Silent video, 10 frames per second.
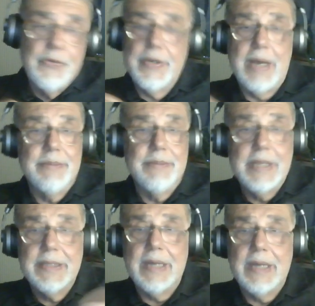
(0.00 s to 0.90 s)
I'm not a
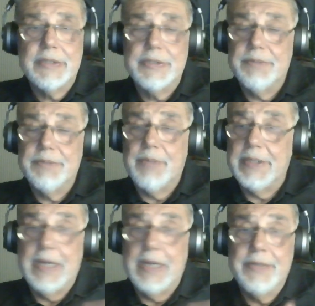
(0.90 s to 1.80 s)
doctor, but
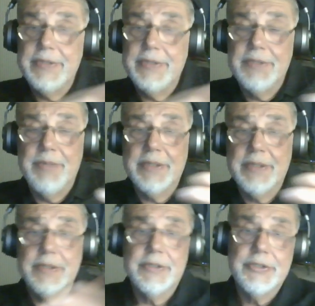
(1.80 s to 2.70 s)
I read the medical
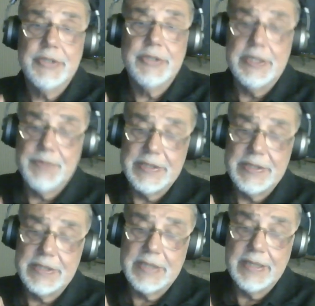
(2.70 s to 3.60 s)
literature as best
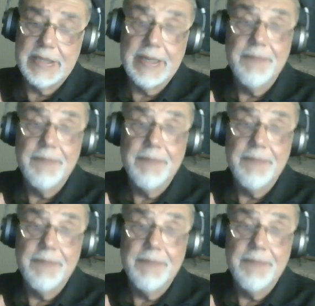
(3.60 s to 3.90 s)
as I can.